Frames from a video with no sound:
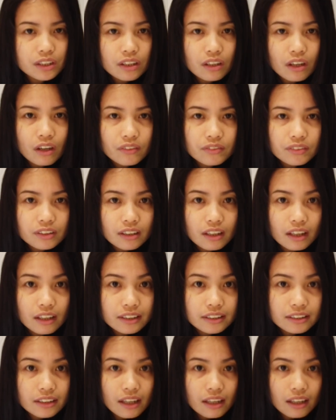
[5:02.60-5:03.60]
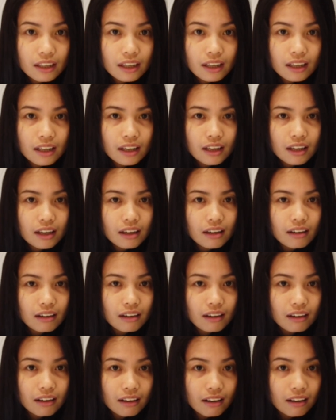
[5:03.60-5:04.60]
Tree of the
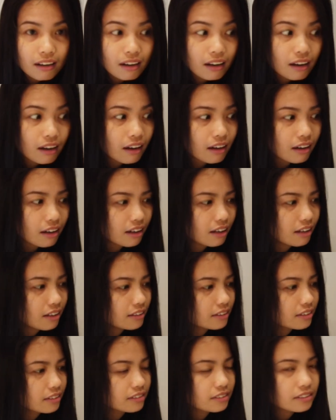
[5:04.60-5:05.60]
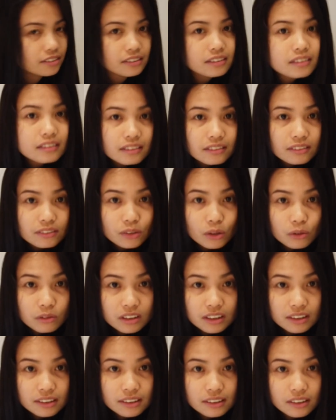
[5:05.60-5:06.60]
garden? Haha.
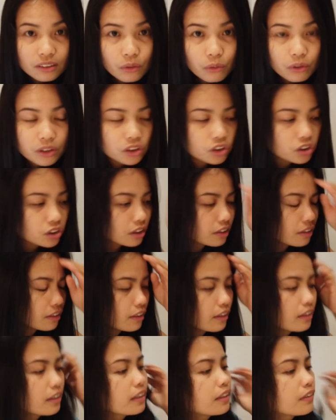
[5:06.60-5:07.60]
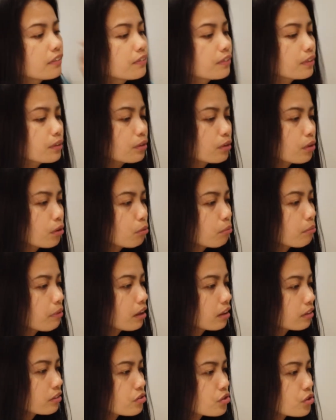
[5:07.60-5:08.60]
Notice the question. If you go
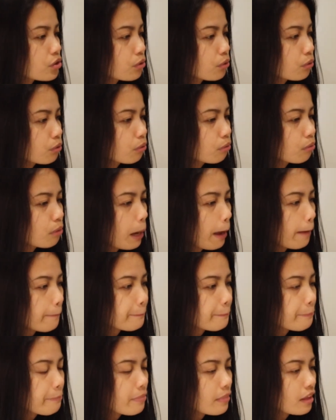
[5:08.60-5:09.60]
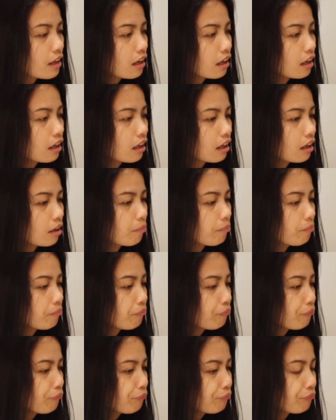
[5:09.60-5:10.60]
back to
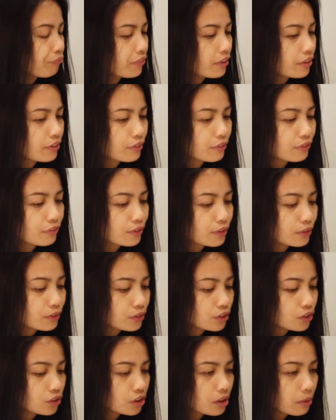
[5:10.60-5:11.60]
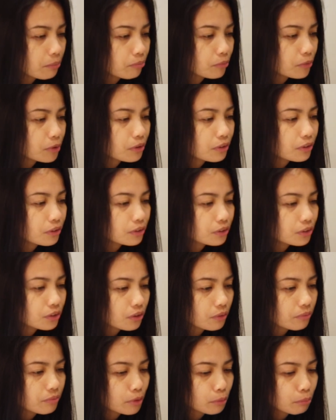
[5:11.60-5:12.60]
the first
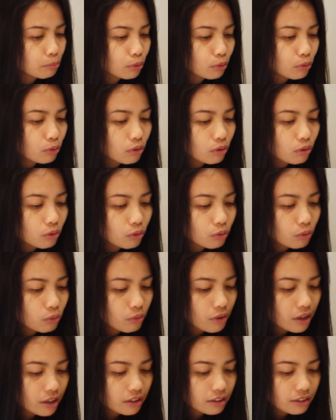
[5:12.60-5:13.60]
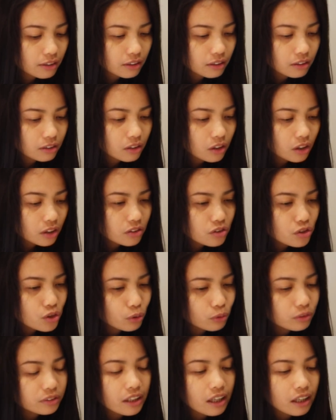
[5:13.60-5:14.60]
chapters of the book where God
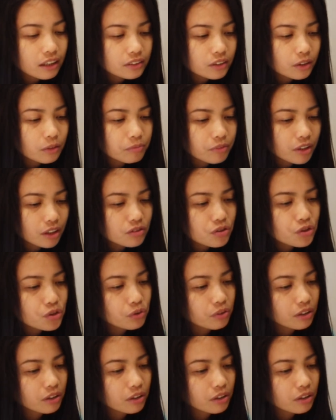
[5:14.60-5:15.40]
told Adam not